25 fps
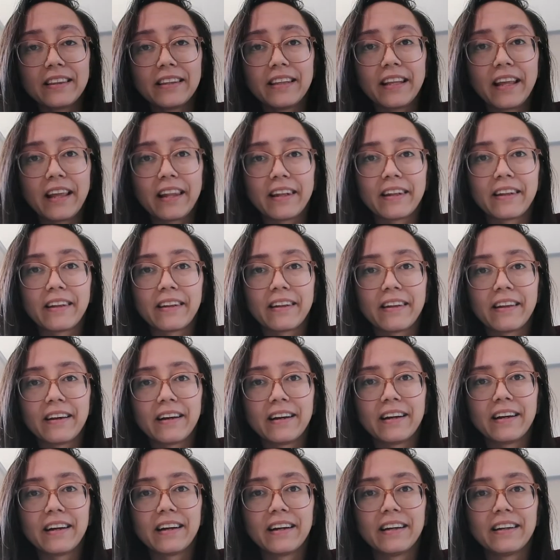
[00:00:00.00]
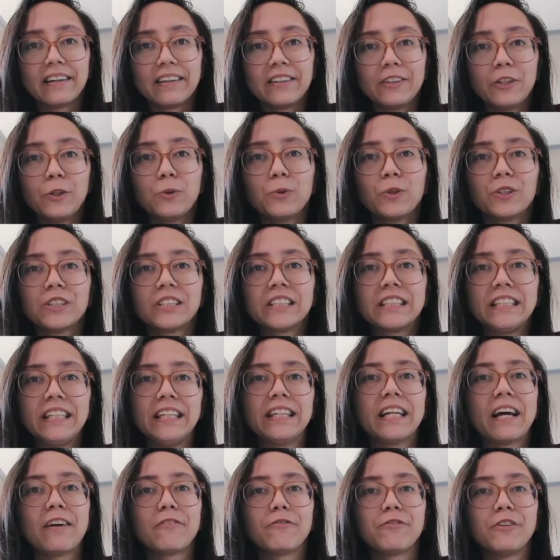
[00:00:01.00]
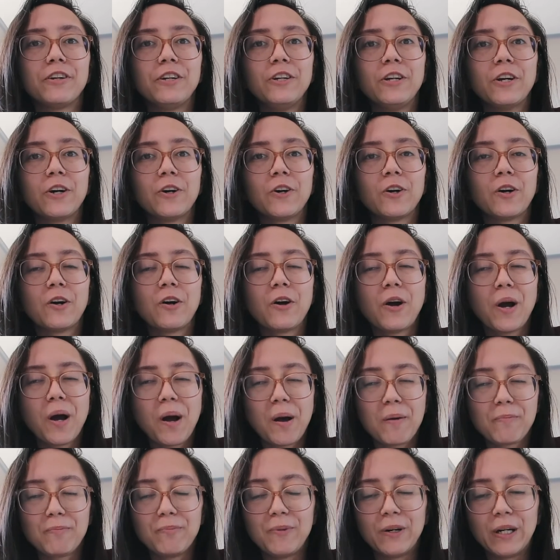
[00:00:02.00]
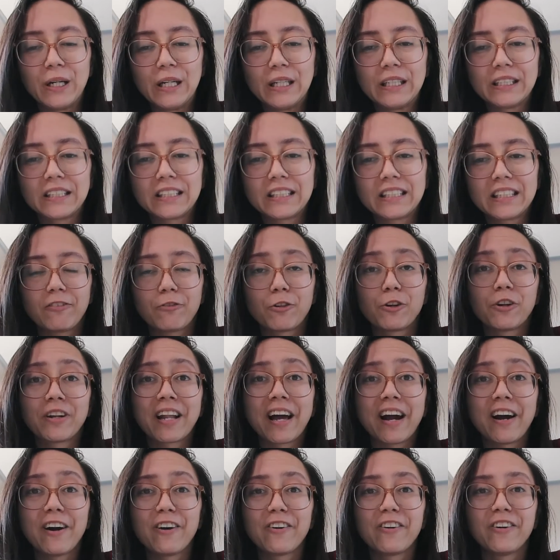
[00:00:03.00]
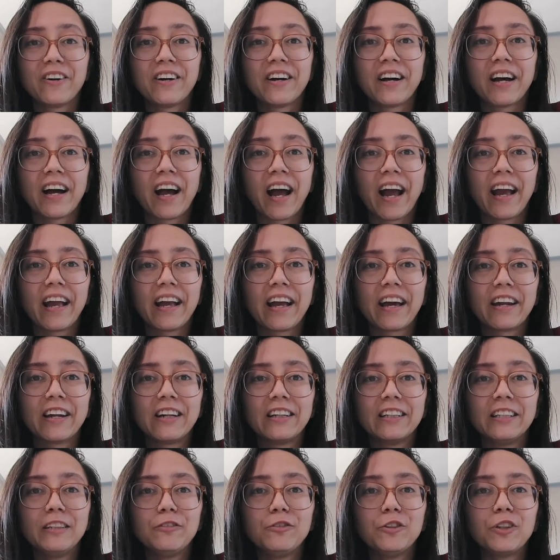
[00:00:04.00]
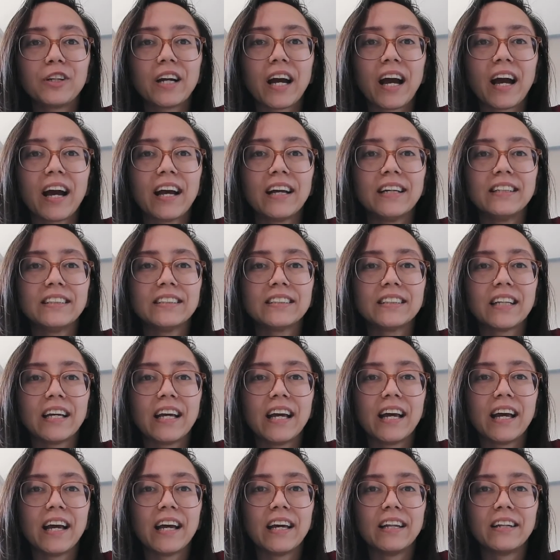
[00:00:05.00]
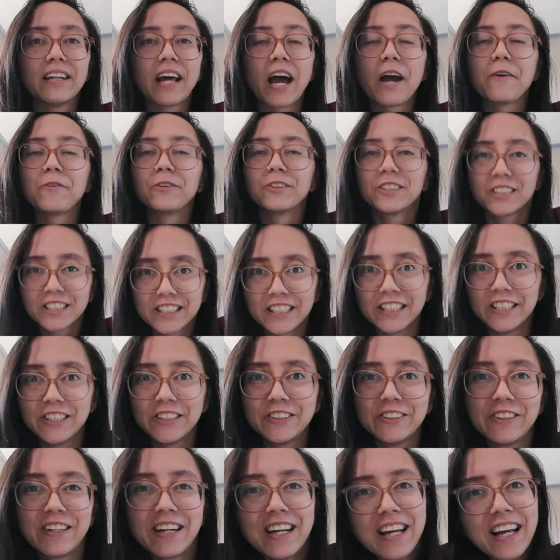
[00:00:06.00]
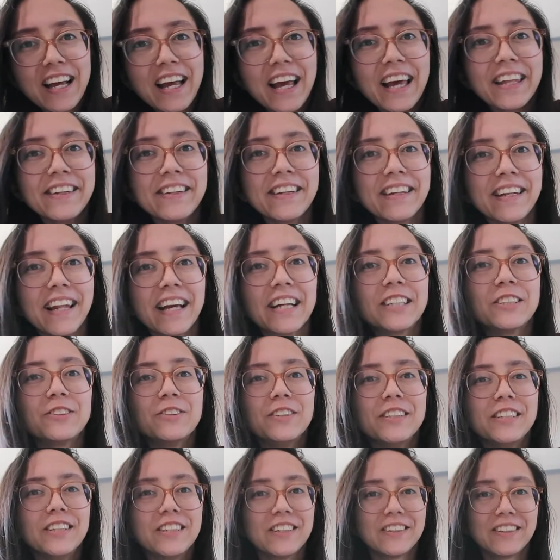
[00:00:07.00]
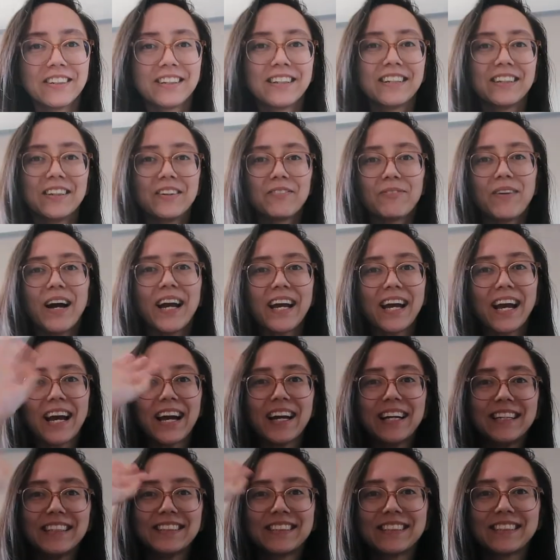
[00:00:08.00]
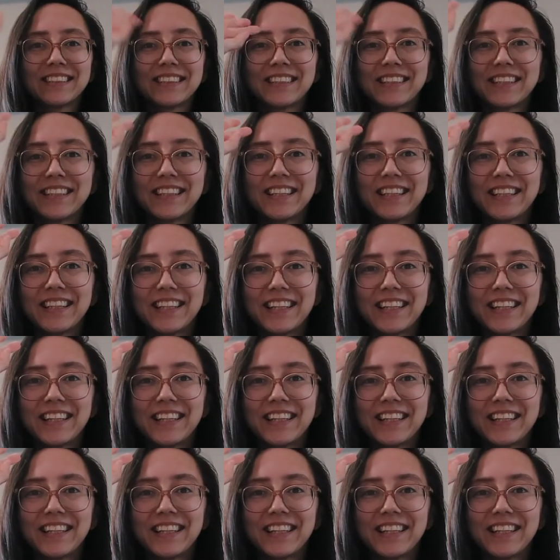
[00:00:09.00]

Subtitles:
Then you will see that video. But for now, I'm gonna leave you guys, and I will see you in the next video. Bye guys!